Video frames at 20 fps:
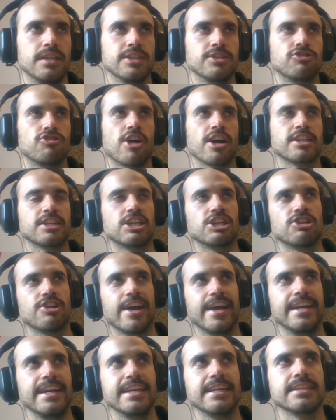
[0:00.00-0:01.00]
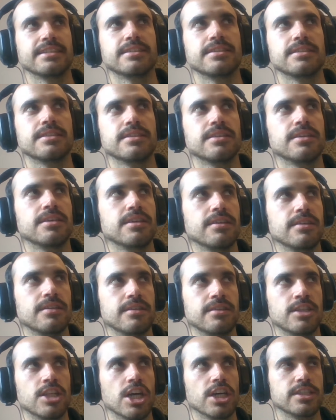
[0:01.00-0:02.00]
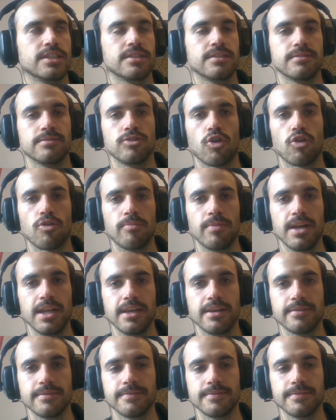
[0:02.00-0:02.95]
instructor trainings does normally.